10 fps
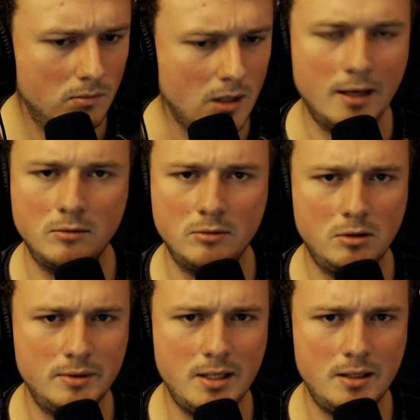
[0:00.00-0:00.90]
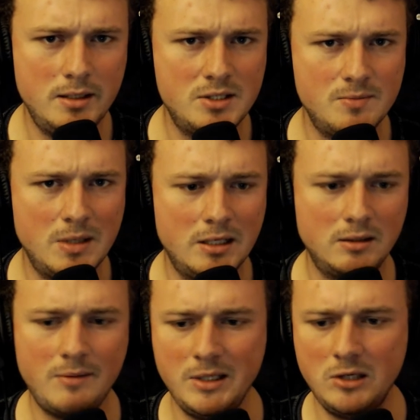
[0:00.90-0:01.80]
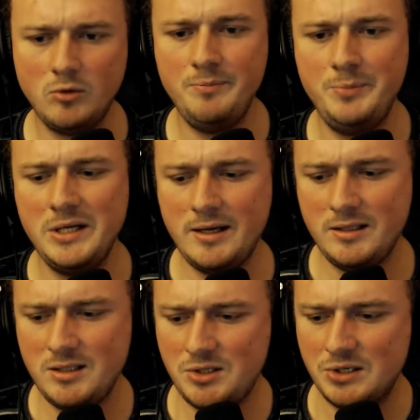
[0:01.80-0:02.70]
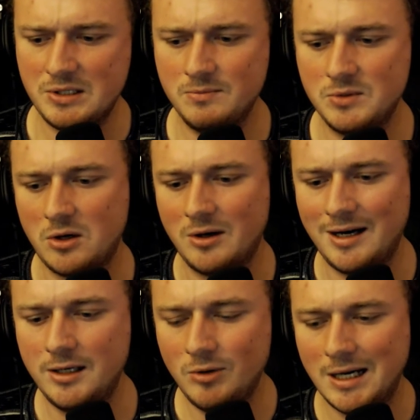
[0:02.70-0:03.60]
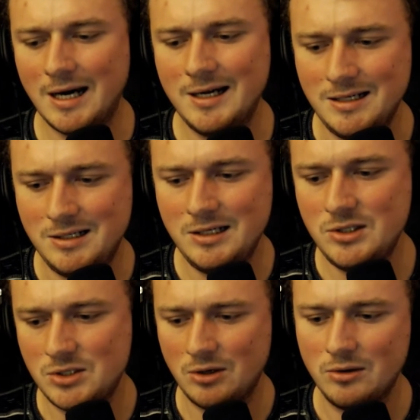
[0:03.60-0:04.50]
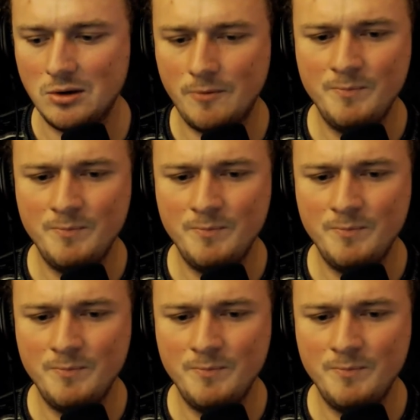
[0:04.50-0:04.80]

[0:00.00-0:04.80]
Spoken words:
I don't know what that is, man. Let me know what BAE systems are. I know what IEDs are, though.